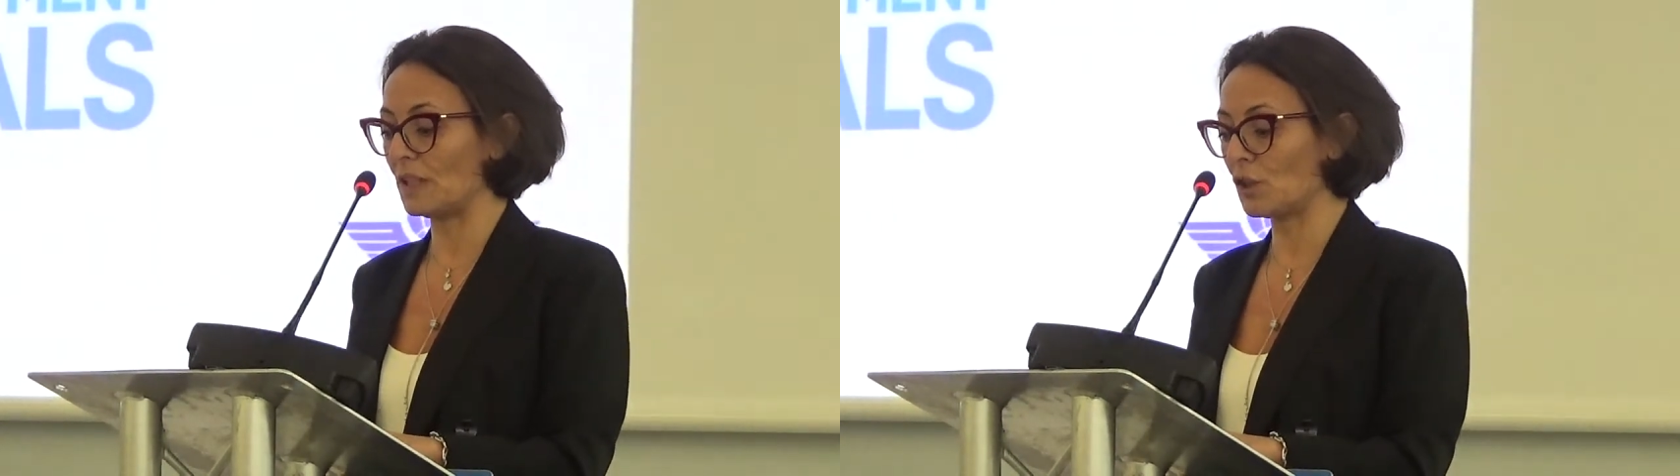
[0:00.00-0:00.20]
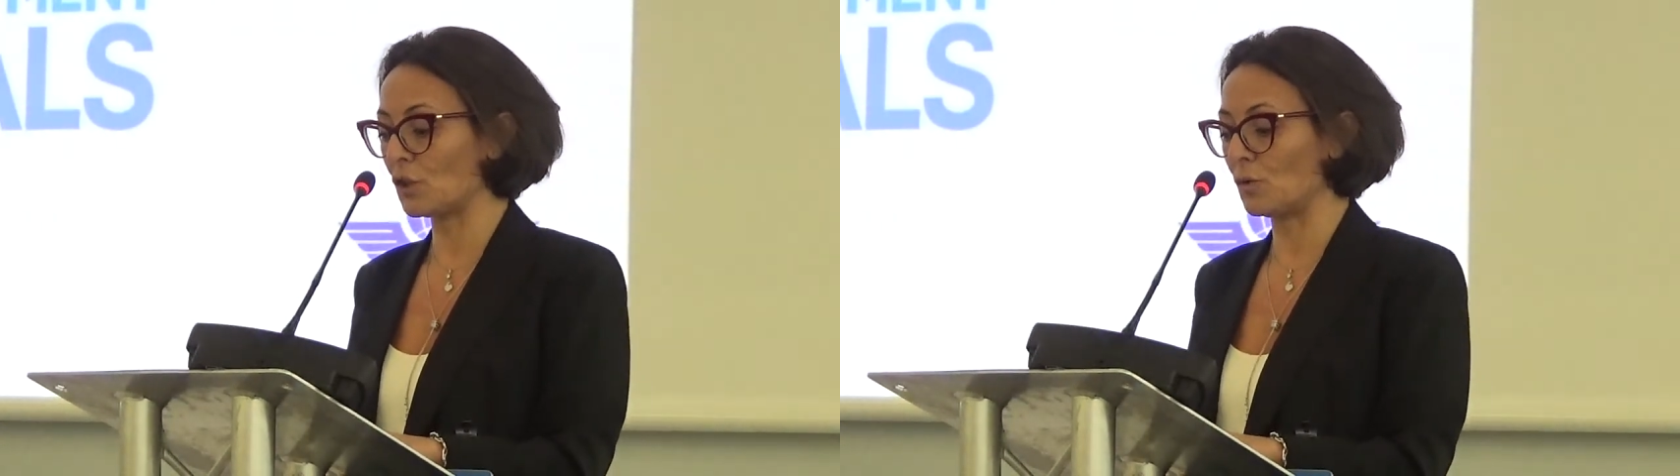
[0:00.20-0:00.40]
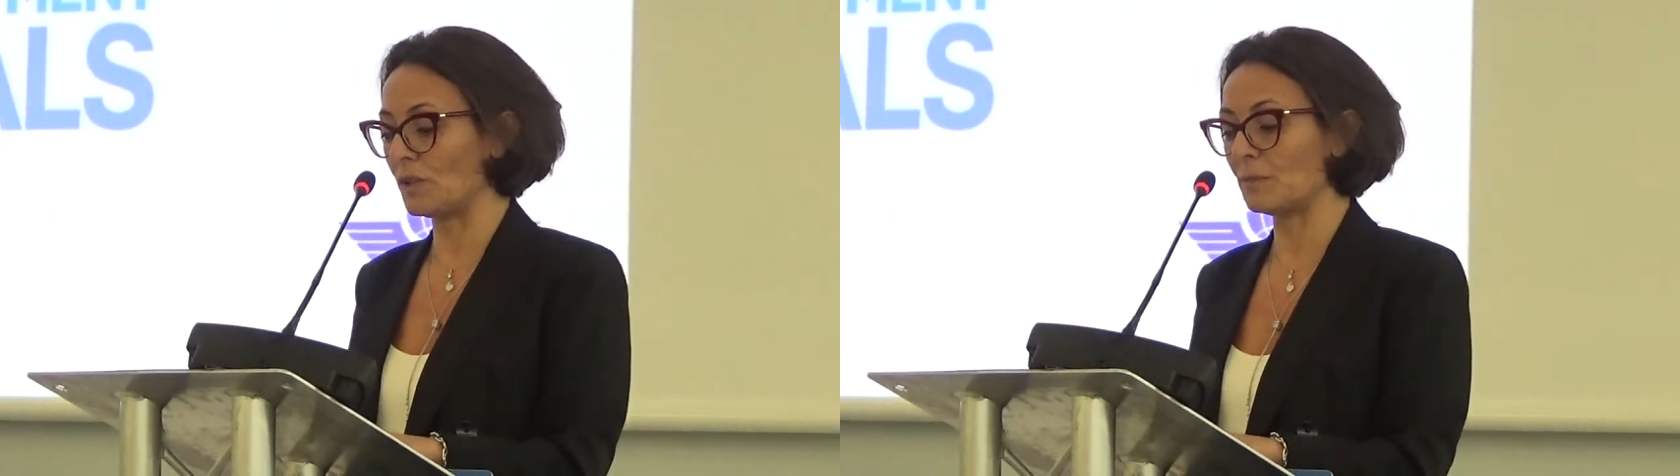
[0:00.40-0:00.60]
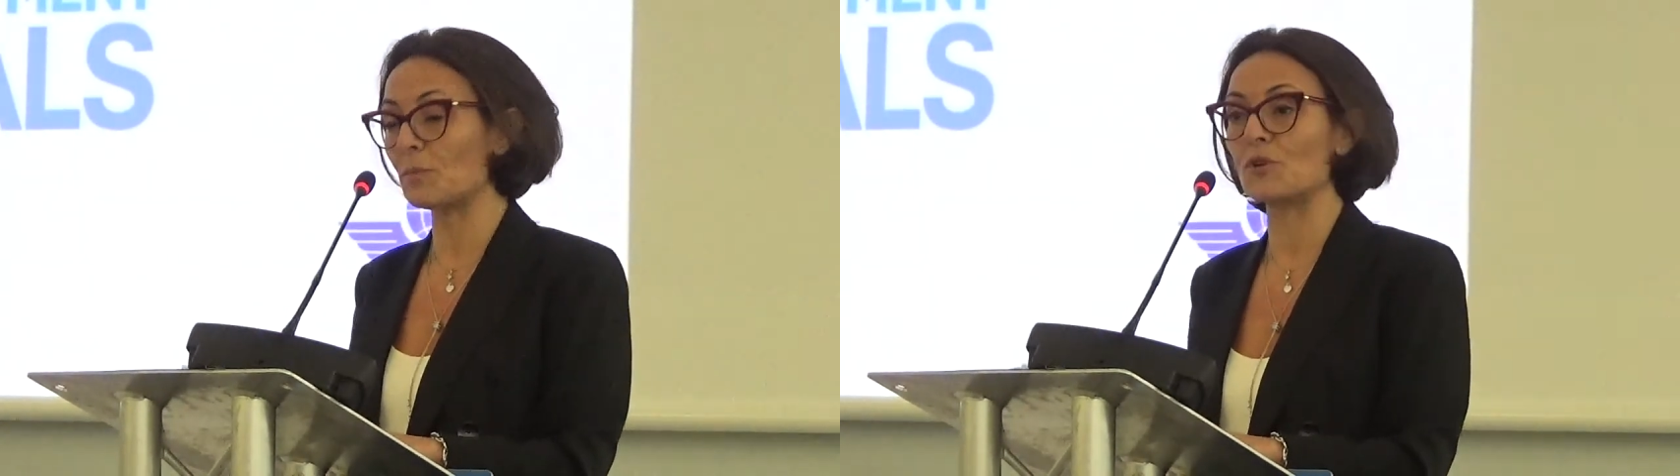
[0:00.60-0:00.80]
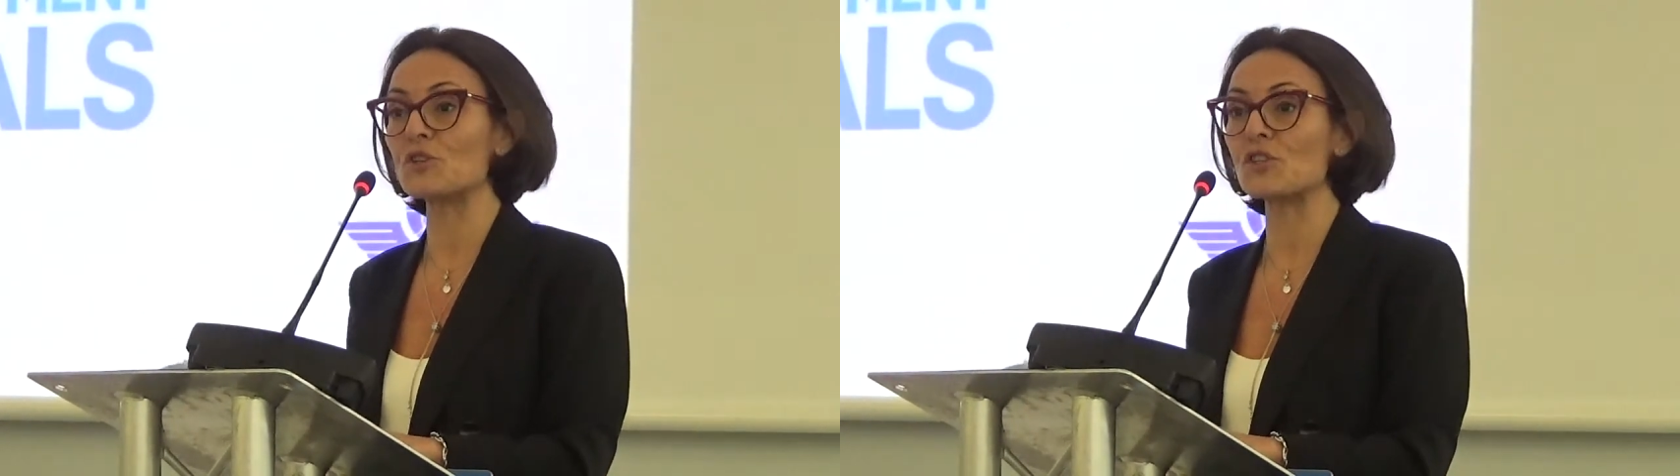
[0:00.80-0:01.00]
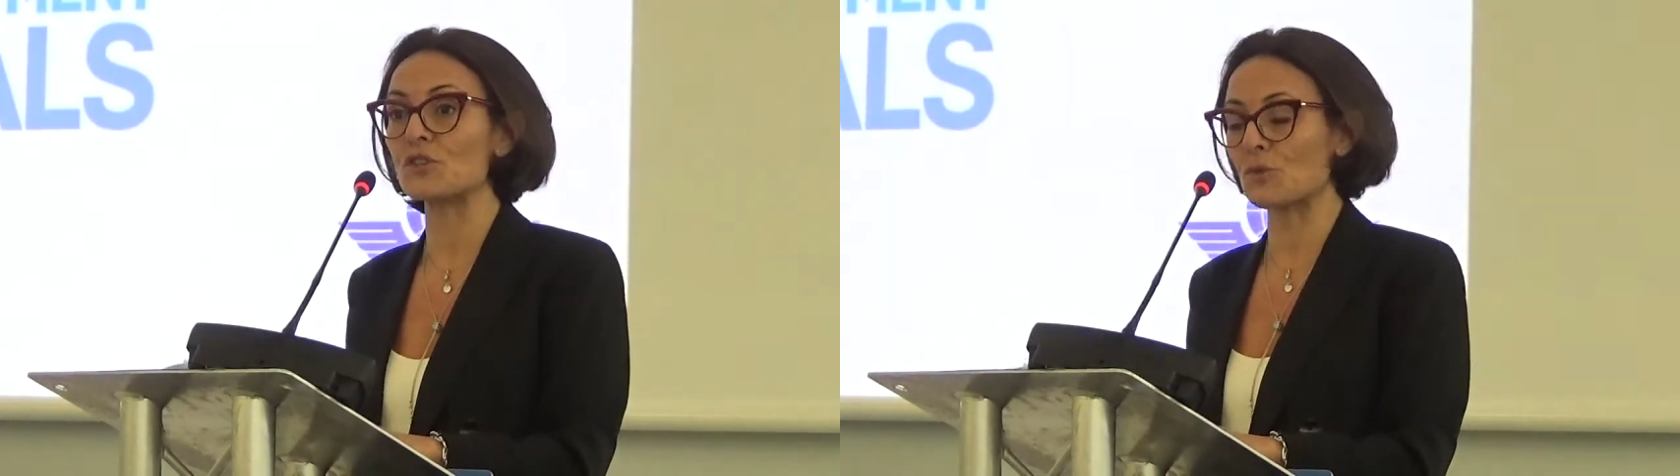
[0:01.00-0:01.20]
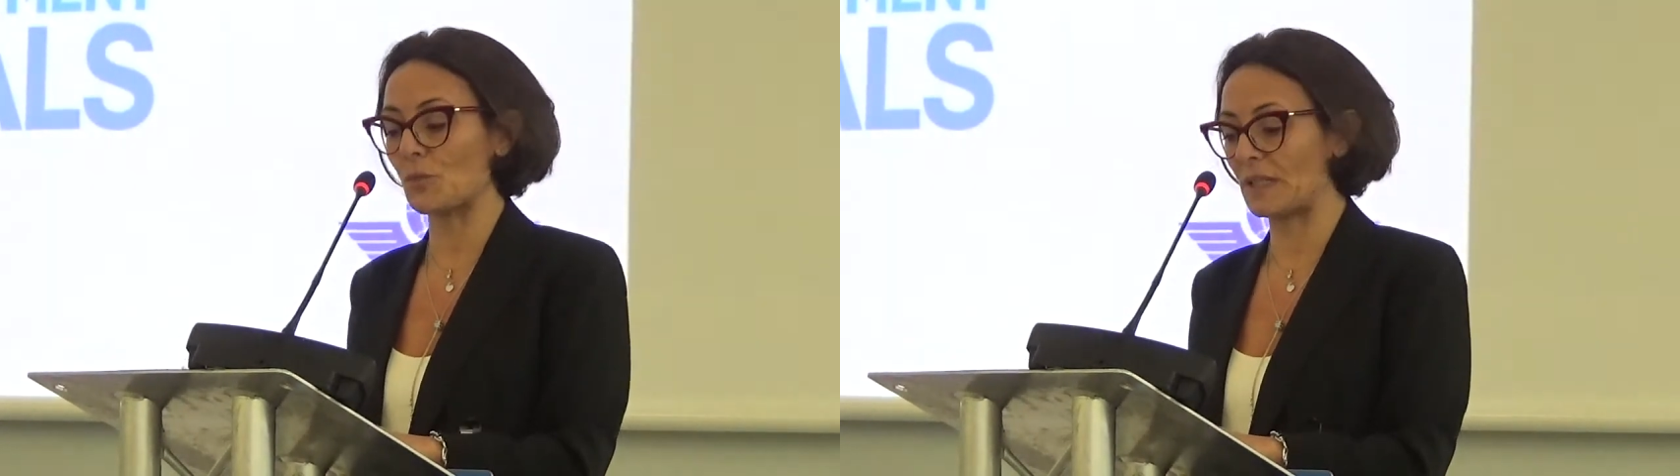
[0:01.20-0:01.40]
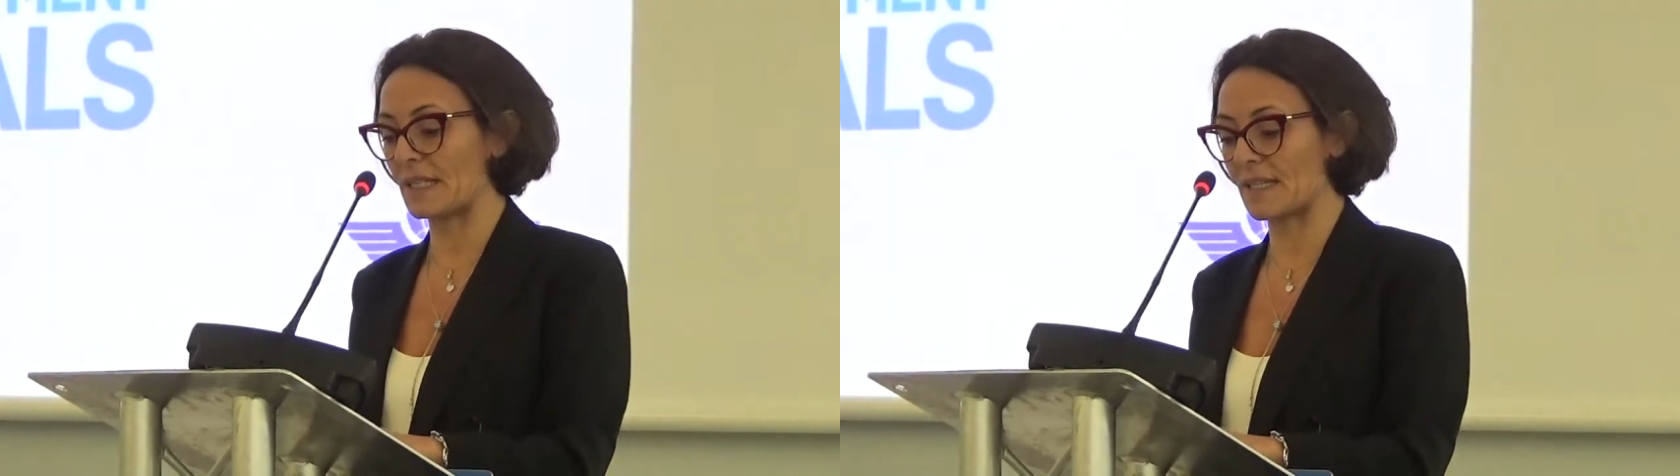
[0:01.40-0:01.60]
including persons
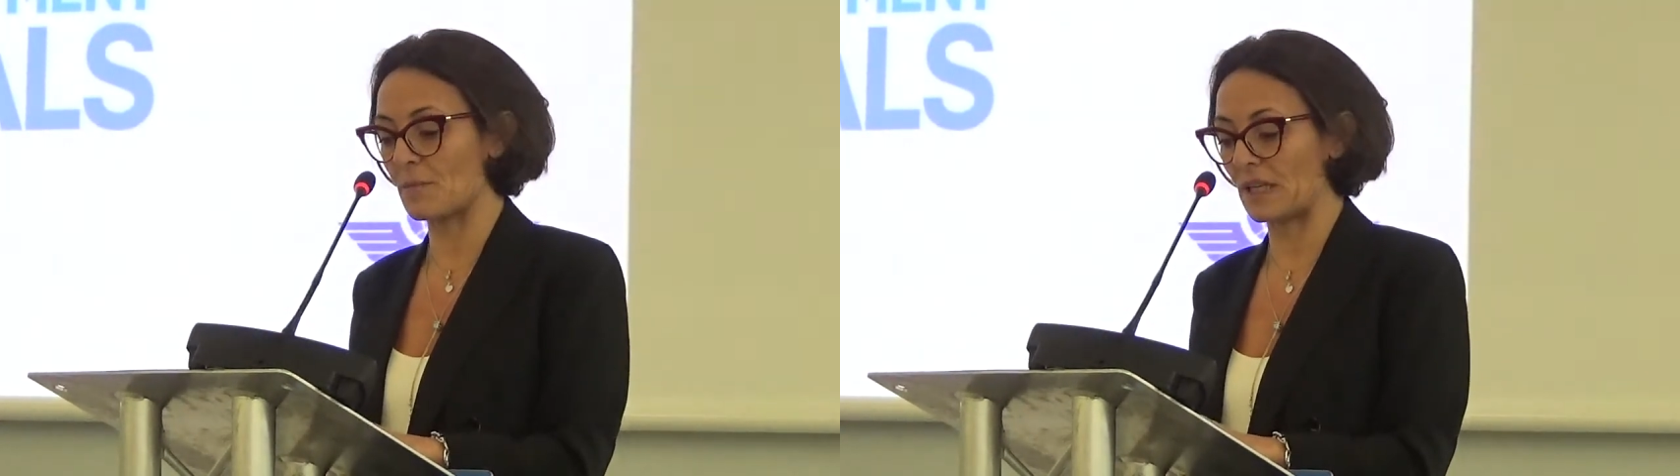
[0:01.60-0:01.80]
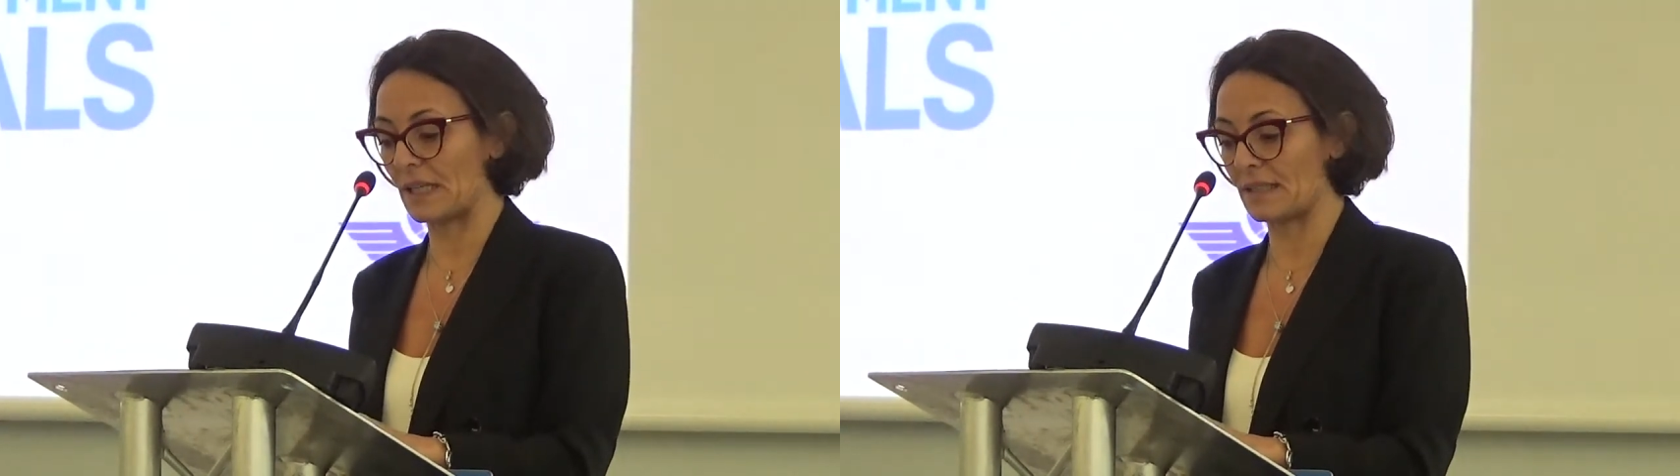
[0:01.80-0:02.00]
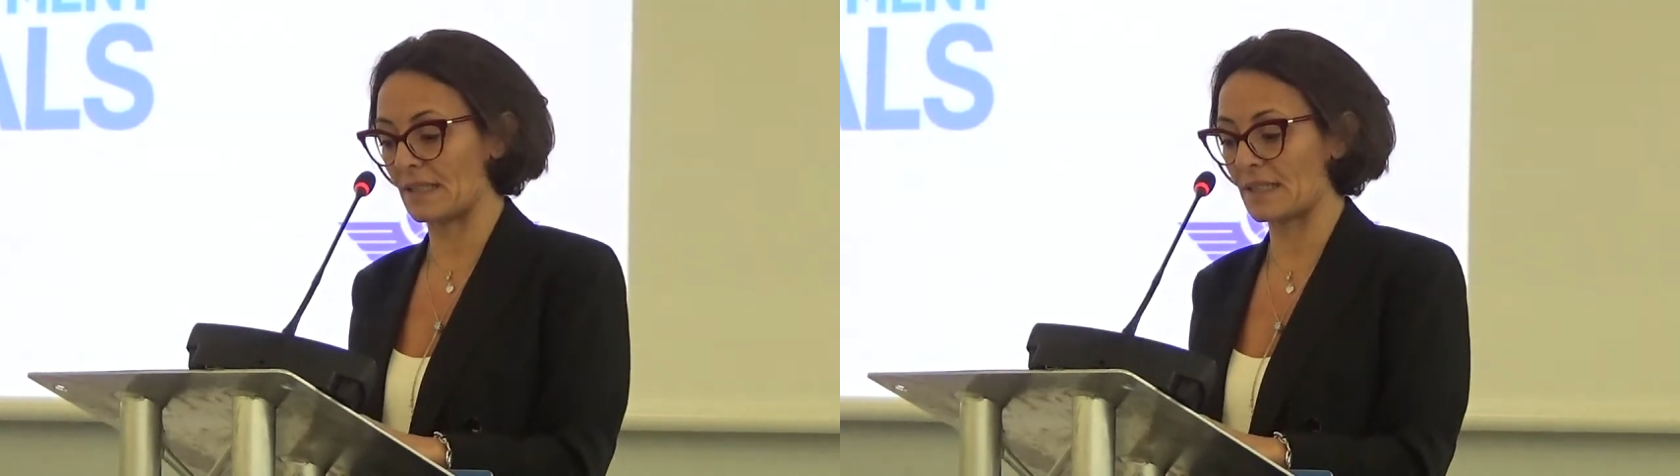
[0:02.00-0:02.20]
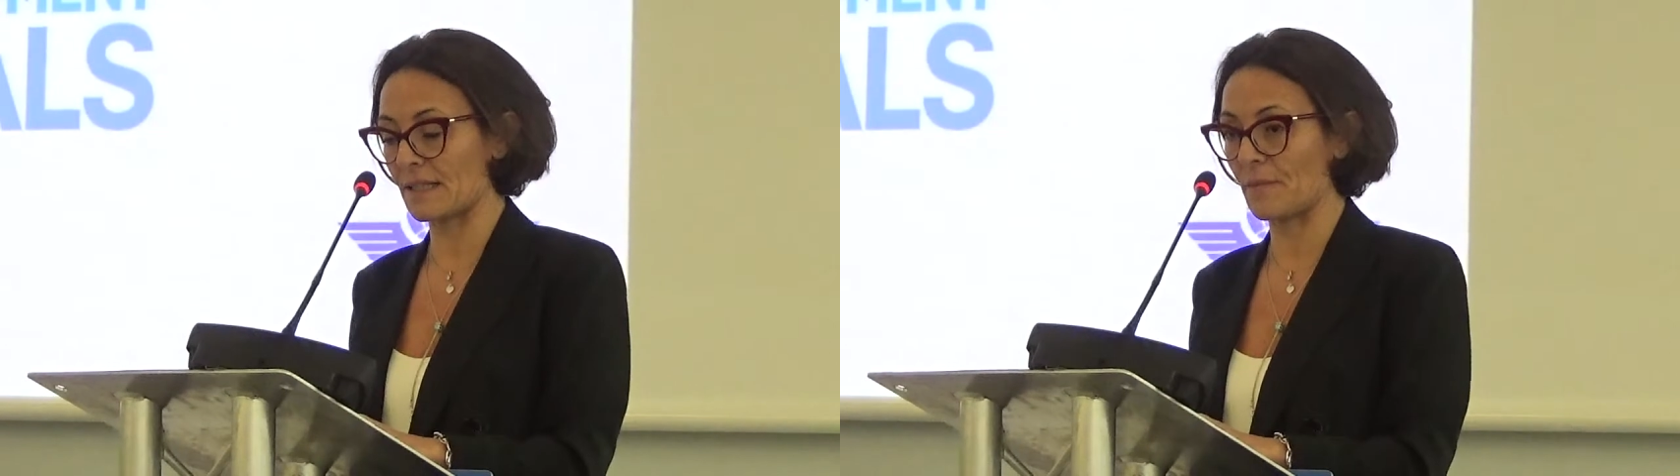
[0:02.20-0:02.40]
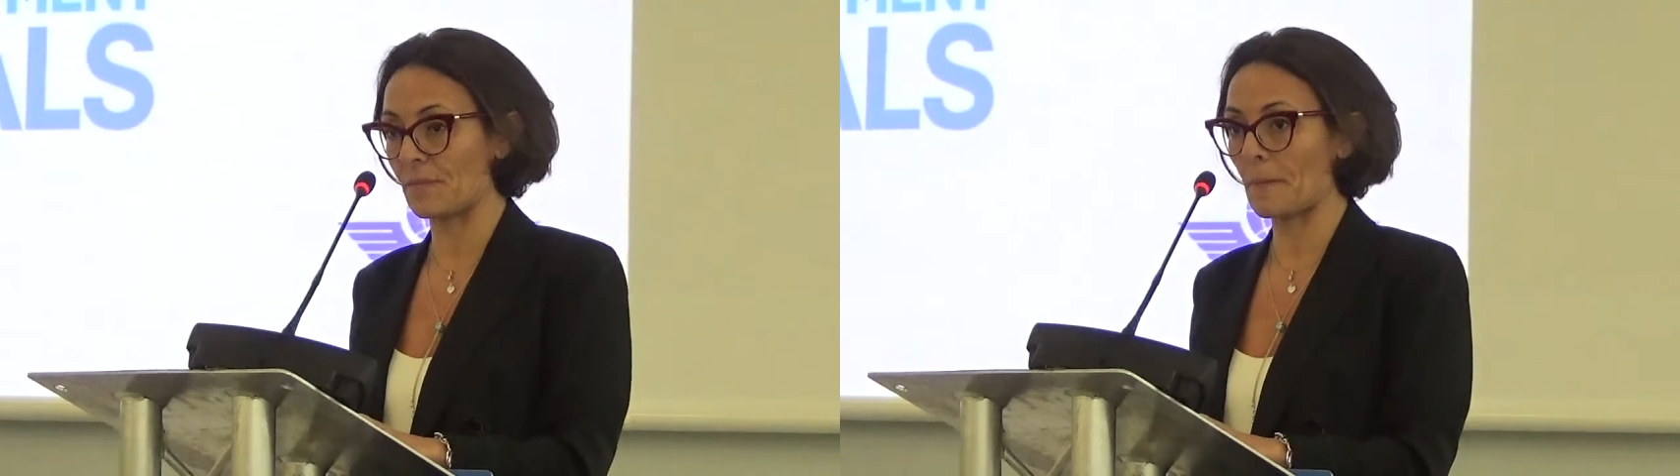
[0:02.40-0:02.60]
with disabilities.